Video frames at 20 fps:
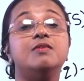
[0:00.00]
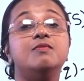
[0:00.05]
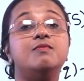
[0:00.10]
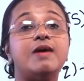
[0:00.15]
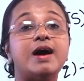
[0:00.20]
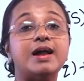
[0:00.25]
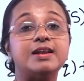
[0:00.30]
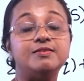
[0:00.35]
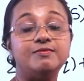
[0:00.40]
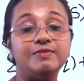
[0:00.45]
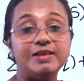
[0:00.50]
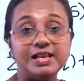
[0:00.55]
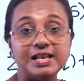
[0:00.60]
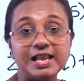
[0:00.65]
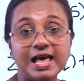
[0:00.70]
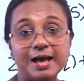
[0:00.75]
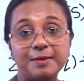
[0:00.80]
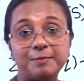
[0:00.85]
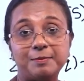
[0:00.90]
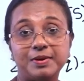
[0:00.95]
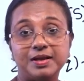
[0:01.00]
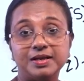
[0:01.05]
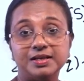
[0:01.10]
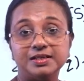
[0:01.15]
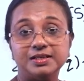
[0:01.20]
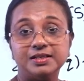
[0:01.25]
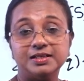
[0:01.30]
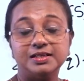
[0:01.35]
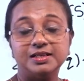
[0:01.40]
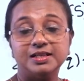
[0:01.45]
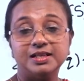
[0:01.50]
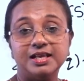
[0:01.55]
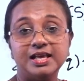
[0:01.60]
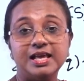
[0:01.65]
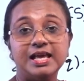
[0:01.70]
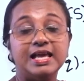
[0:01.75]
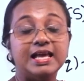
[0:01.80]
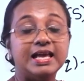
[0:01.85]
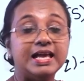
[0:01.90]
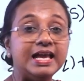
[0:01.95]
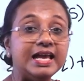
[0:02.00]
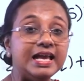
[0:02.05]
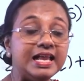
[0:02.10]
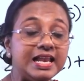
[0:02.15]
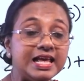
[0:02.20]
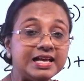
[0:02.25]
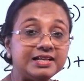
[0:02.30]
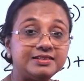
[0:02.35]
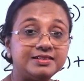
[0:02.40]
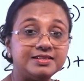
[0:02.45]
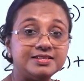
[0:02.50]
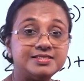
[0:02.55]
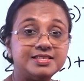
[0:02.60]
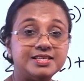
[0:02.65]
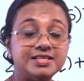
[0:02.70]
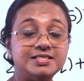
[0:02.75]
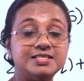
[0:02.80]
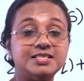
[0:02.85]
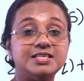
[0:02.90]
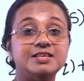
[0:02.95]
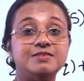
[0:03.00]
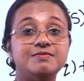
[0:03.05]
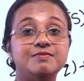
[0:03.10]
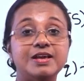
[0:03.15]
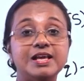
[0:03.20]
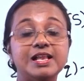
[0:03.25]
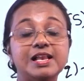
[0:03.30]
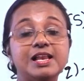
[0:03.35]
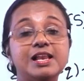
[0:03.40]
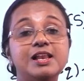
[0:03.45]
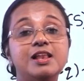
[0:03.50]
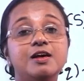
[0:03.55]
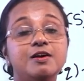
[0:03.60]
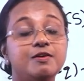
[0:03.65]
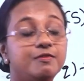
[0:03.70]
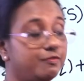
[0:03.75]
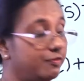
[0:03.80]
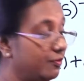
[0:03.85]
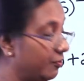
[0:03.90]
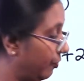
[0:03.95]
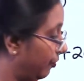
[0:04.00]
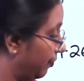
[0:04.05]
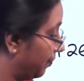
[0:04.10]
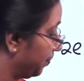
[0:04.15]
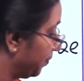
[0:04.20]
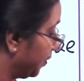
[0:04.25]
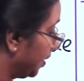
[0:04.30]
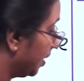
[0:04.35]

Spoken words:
what will happen? Electricity will flow.